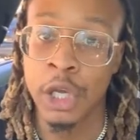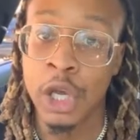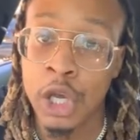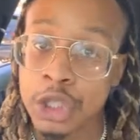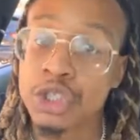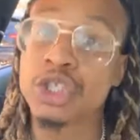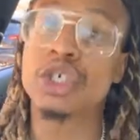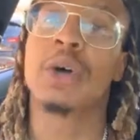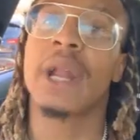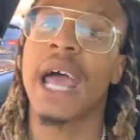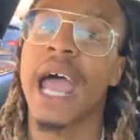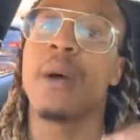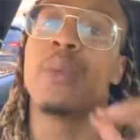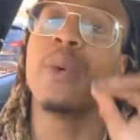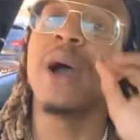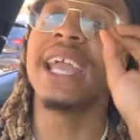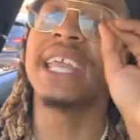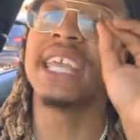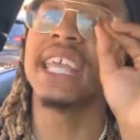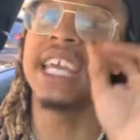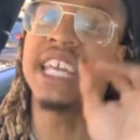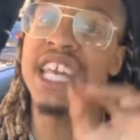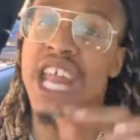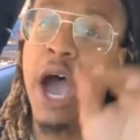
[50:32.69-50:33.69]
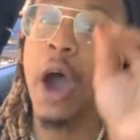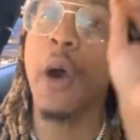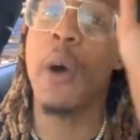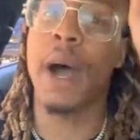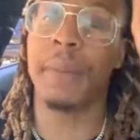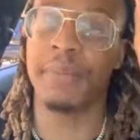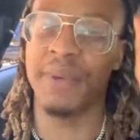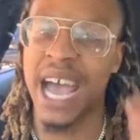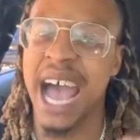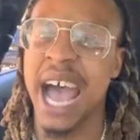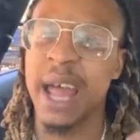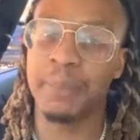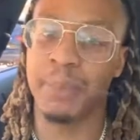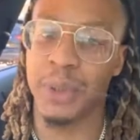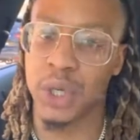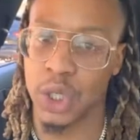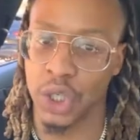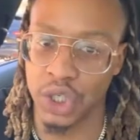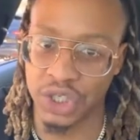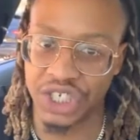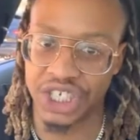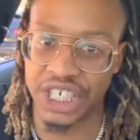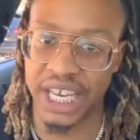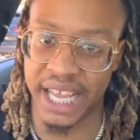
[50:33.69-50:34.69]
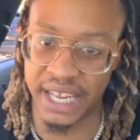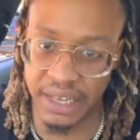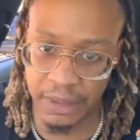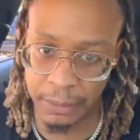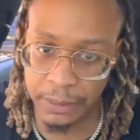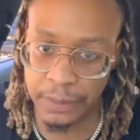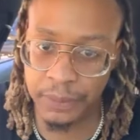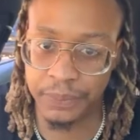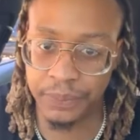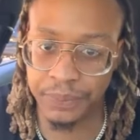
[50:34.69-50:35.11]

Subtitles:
So that way, you know I'm not bullshitting.